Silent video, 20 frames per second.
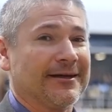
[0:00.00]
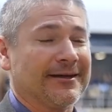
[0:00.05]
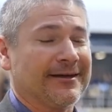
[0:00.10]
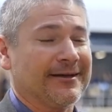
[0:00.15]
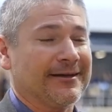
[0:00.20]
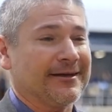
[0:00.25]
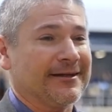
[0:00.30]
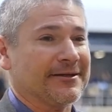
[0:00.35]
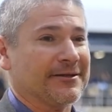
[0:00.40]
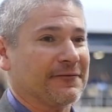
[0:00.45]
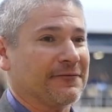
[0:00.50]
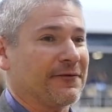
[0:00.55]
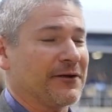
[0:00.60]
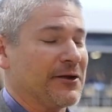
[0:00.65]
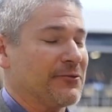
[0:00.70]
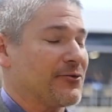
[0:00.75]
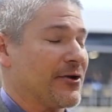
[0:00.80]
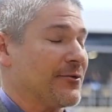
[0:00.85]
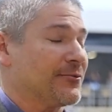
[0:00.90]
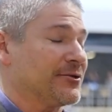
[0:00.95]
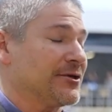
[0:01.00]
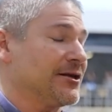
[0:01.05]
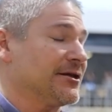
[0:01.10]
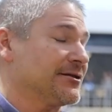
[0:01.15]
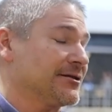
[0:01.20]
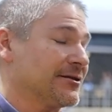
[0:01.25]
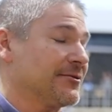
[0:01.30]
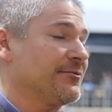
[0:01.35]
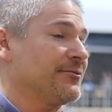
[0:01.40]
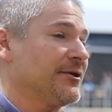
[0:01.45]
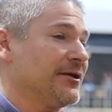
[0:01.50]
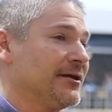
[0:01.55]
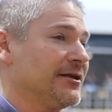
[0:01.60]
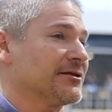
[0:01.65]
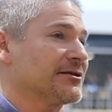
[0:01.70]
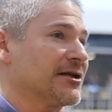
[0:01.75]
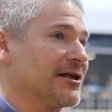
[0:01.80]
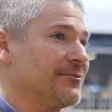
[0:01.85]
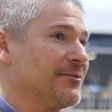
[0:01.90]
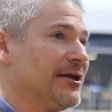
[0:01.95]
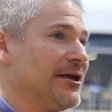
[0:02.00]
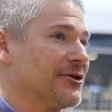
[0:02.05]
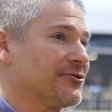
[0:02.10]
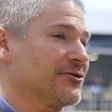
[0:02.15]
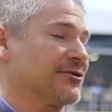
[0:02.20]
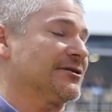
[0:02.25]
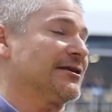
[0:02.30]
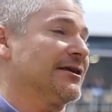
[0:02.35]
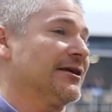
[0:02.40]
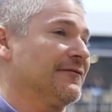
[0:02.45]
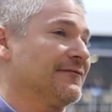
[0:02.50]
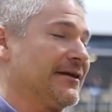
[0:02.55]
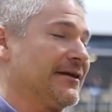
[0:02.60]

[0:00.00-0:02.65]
It's a funny proposition. It's gonna be interesting